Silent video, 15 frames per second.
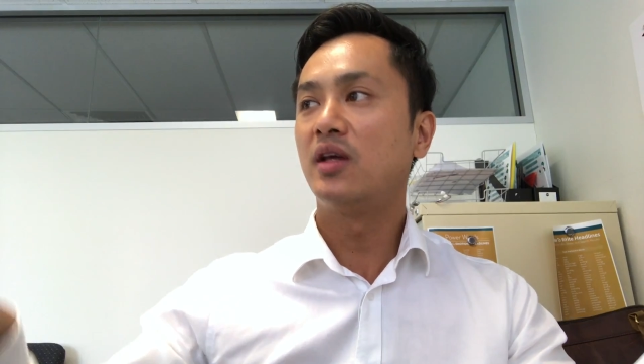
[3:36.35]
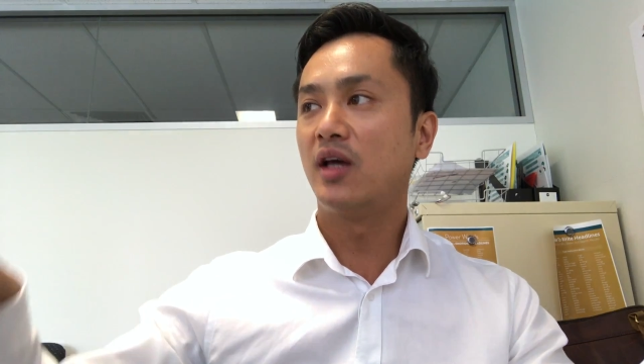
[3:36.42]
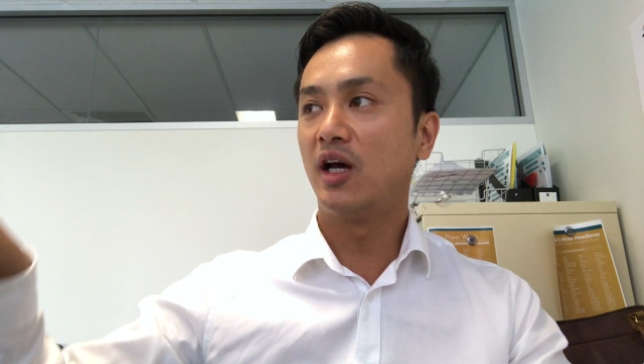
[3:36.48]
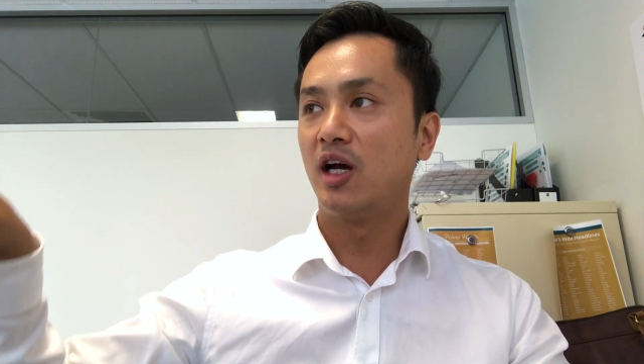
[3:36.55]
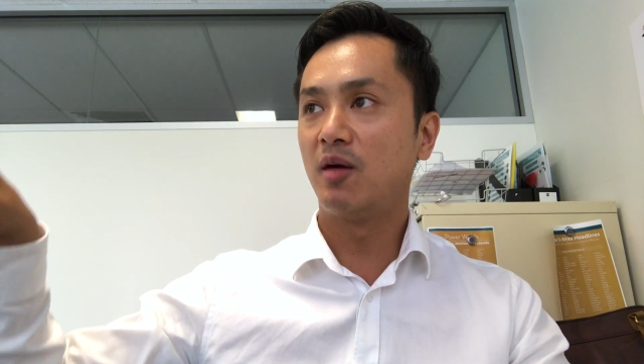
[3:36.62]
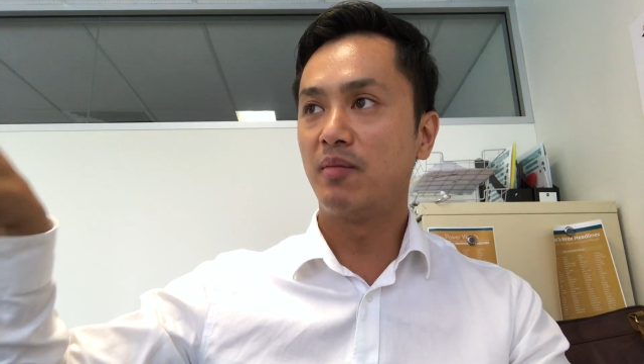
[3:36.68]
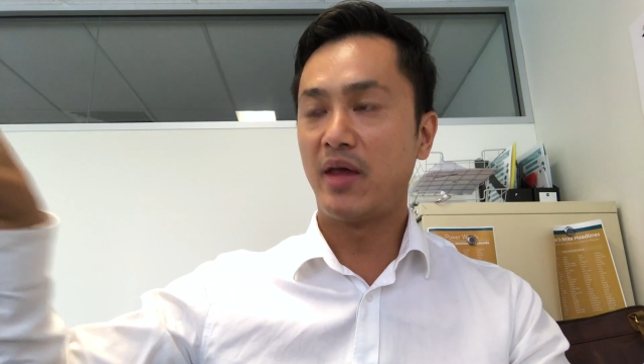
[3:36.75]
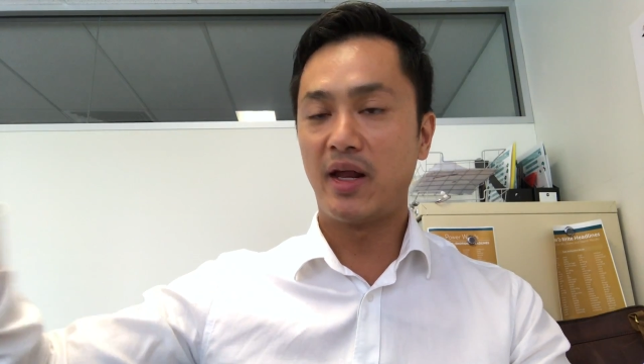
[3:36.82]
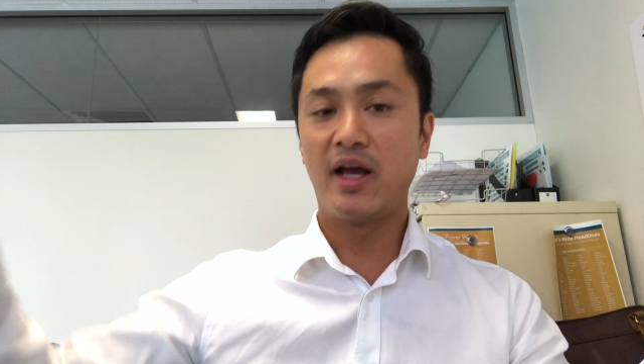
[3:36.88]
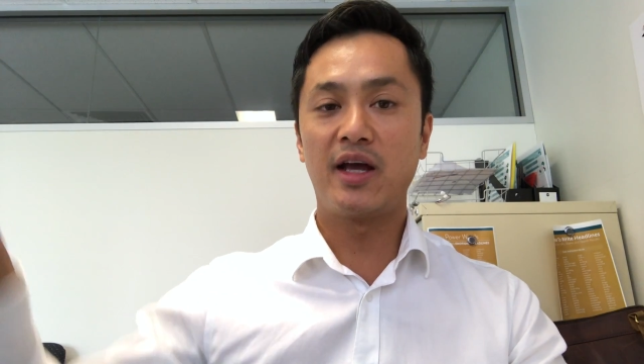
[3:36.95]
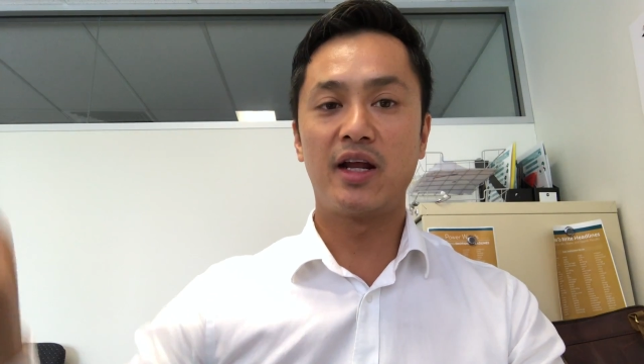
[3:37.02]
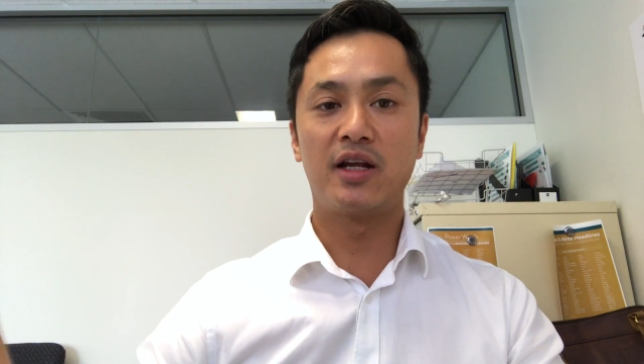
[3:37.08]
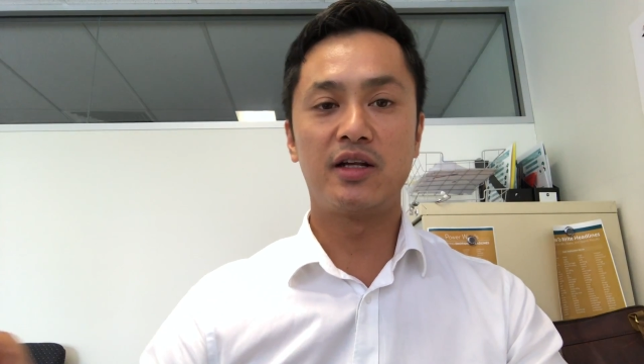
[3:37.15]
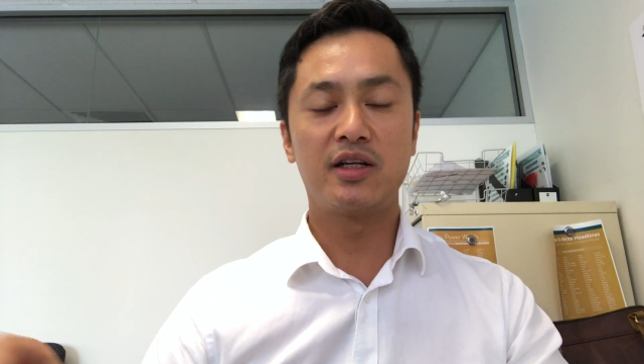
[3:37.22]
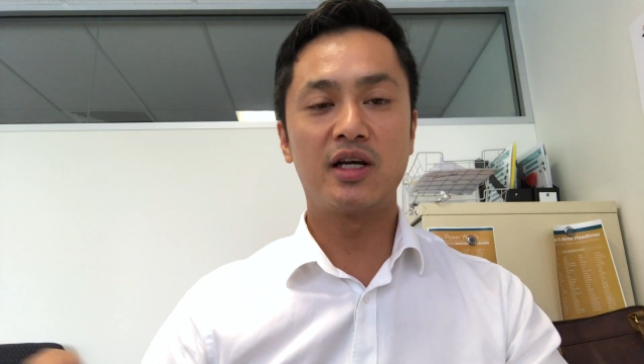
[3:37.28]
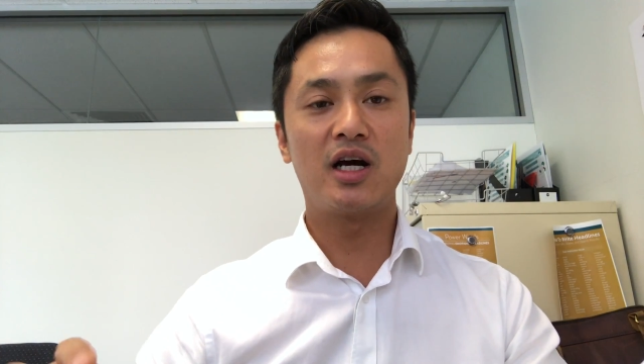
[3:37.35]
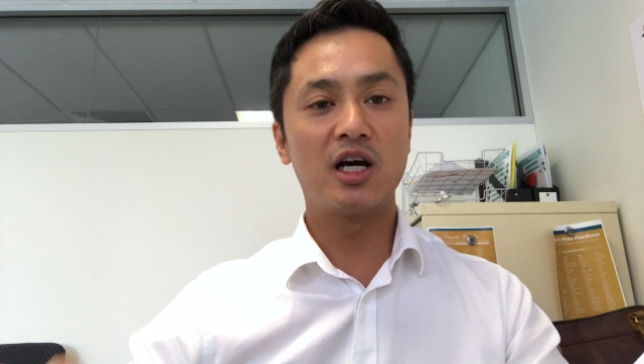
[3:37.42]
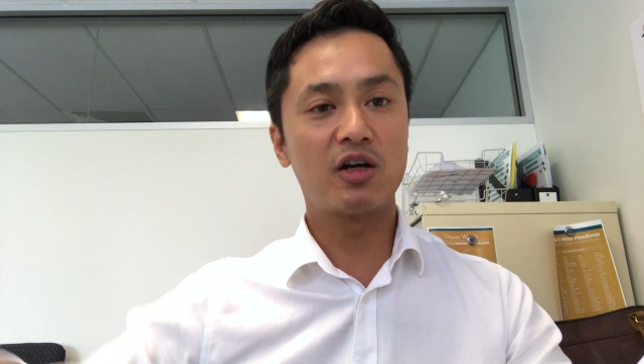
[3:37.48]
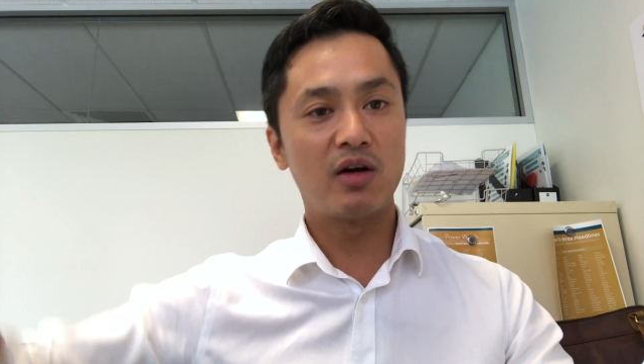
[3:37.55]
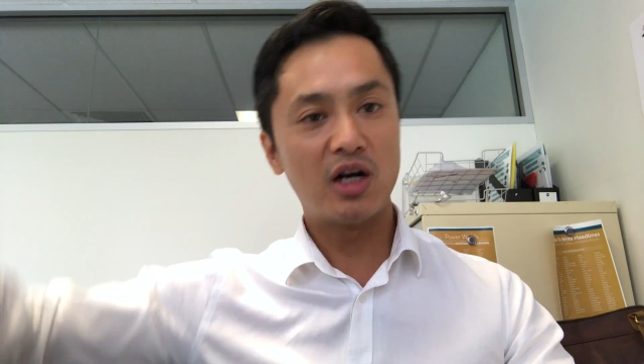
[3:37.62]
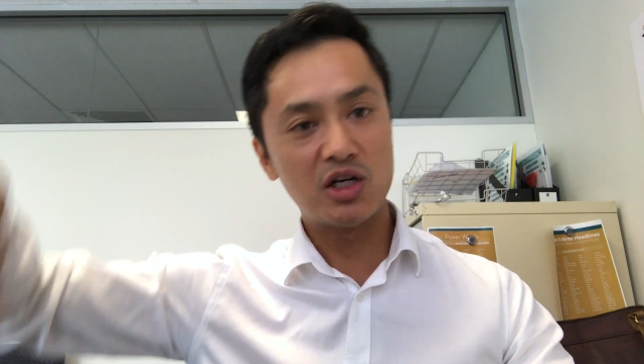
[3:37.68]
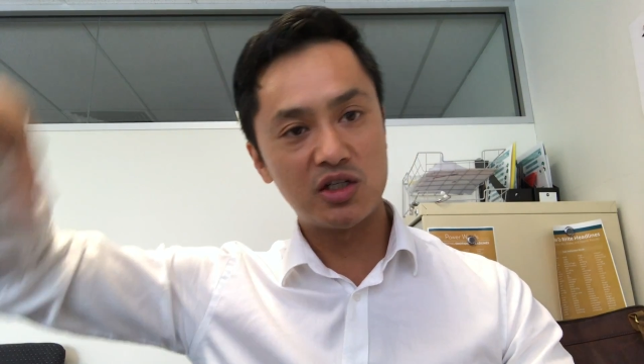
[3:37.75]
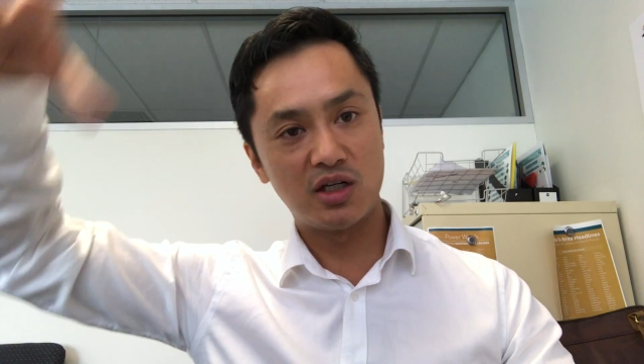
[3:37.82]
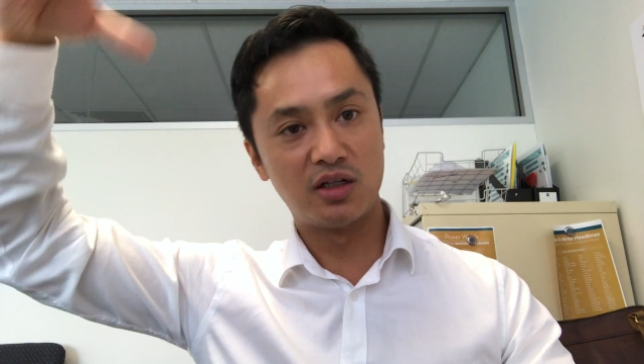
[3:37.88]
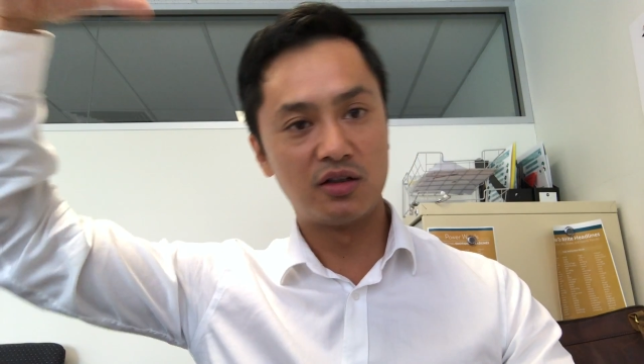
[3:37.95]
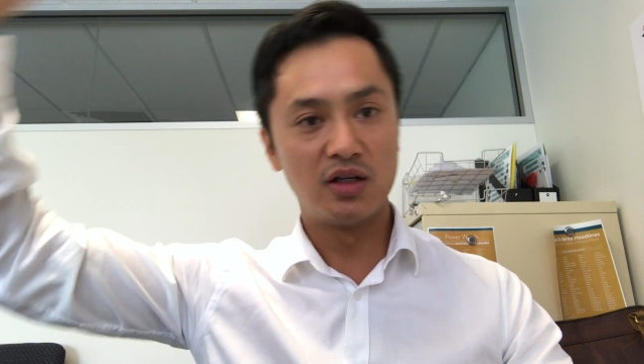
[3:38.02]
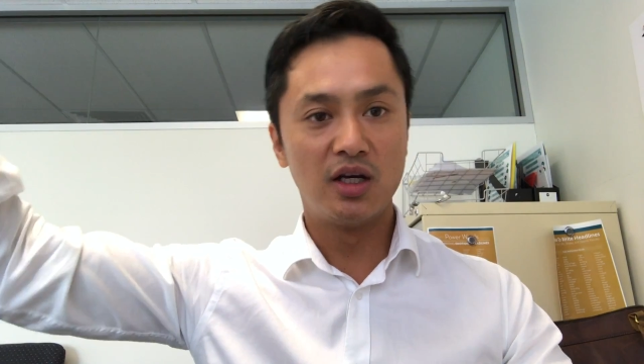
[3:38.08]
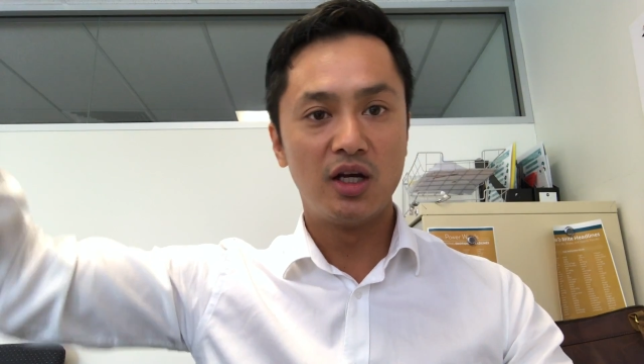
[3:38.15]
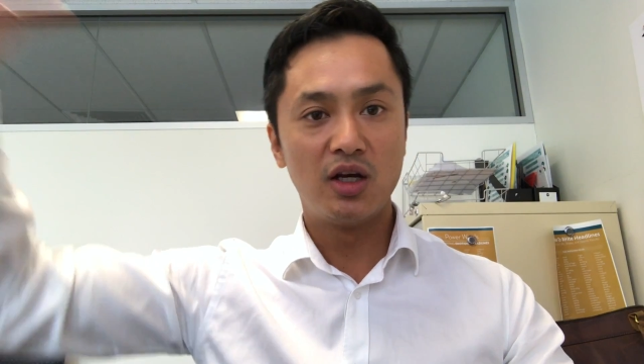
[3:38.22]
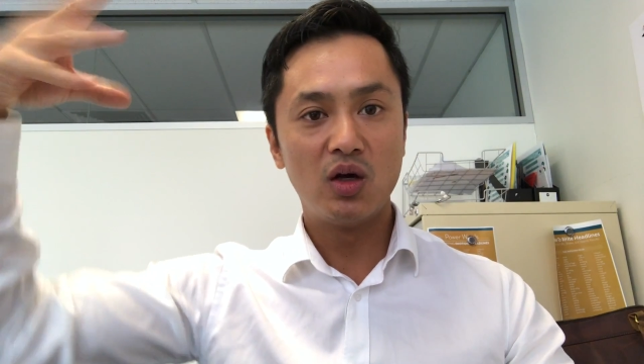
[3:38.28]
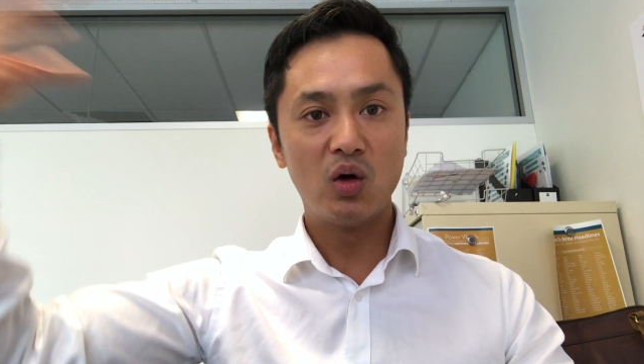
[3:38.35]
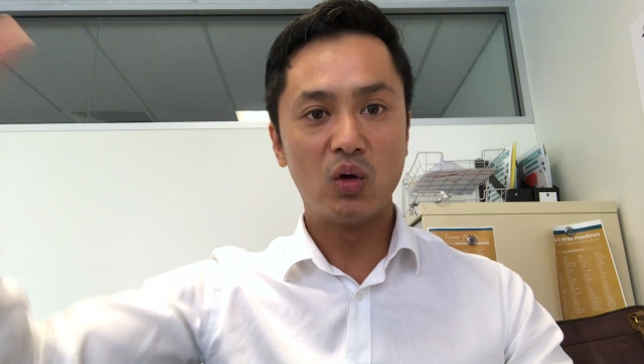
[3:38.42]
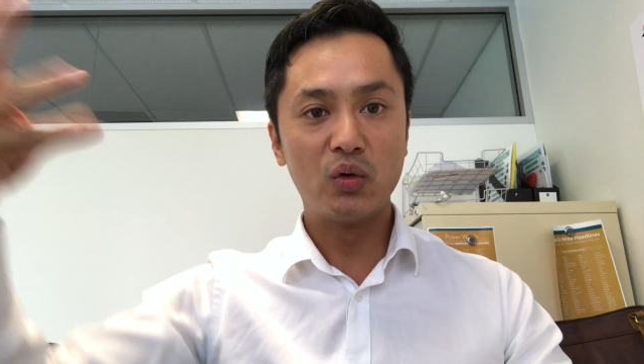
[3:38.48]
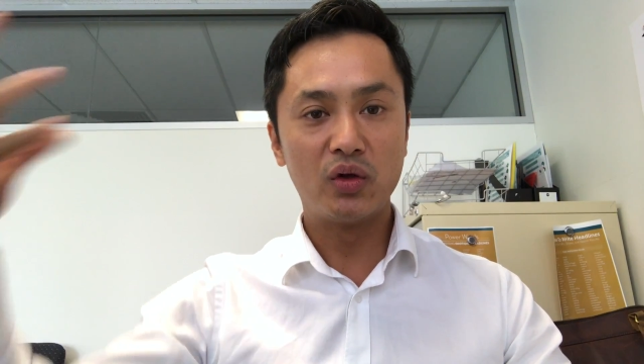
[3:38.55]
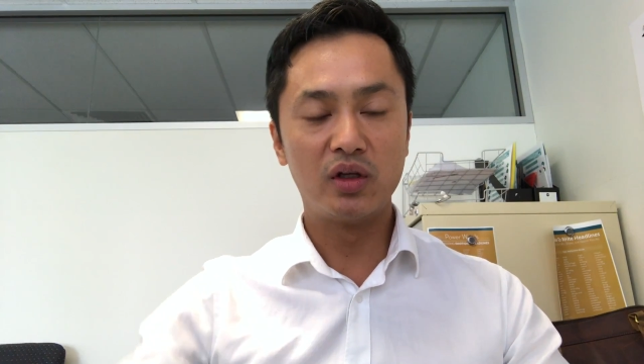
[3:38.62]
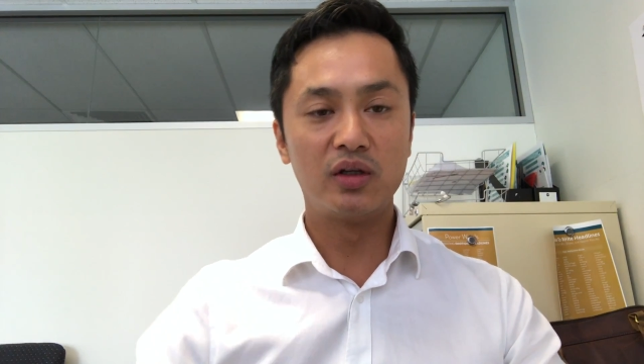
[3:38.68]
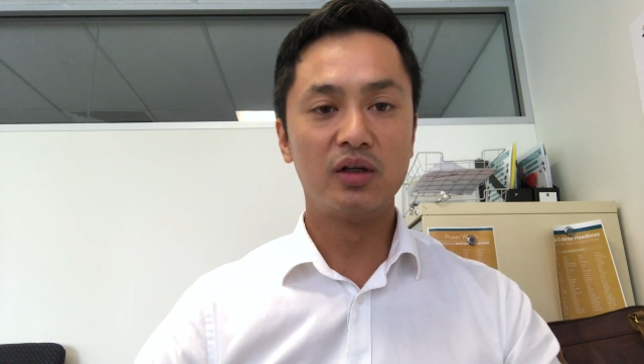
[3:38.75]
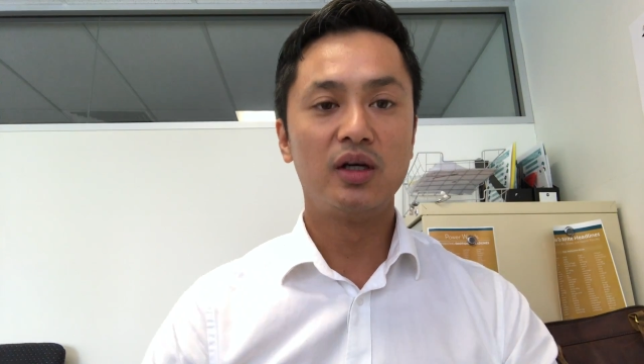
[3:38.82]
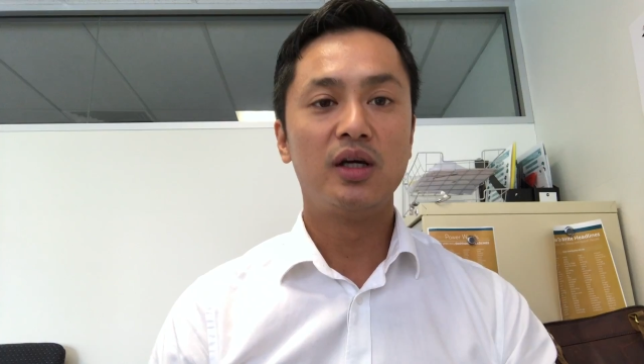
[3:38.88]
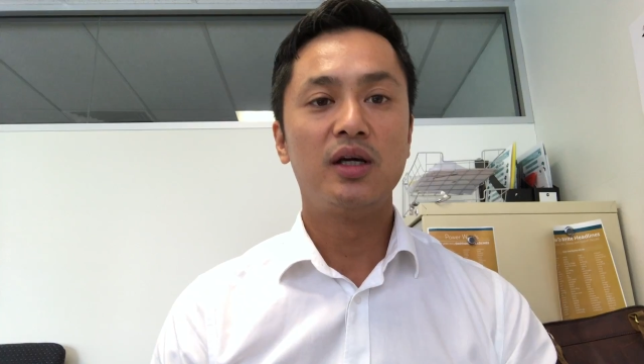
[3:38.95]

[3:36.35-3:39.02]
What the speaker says: that had the car crash and all the